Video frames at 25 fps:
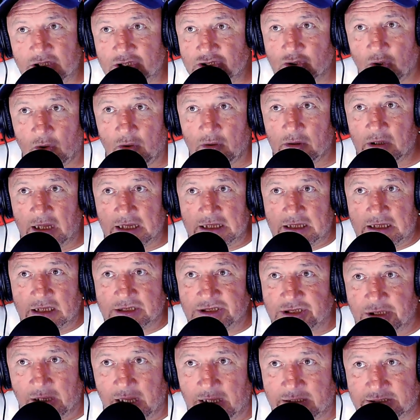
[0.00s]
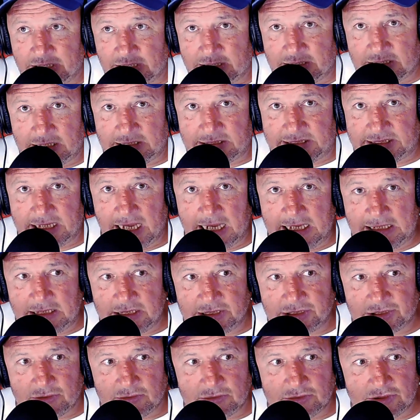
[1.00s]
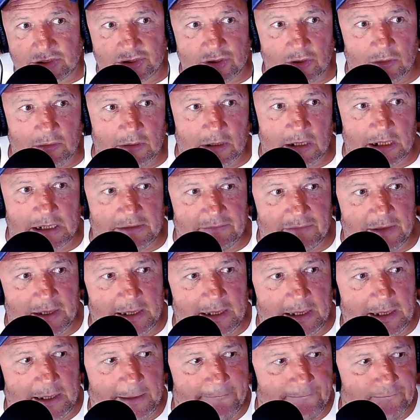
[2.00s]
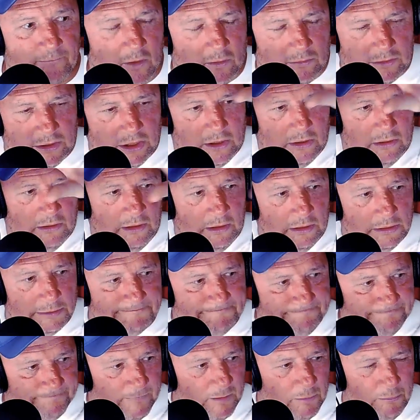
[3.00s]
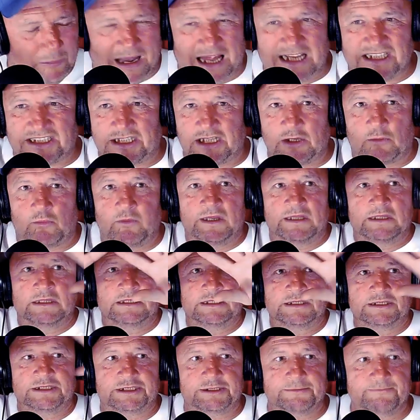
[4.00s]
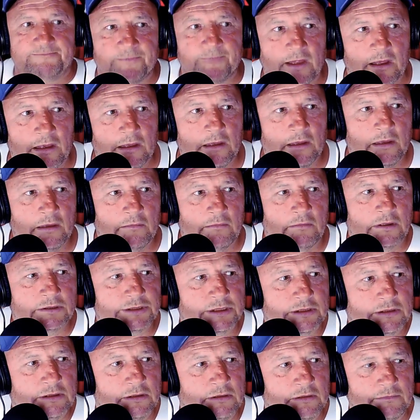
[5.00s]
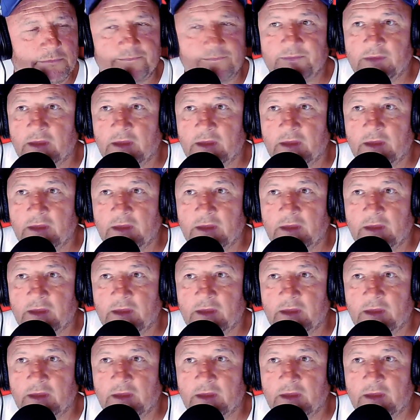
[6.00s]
There's all like as, you, as I did say, there's there's all like uh, what they call plastic windows. What's right. it called?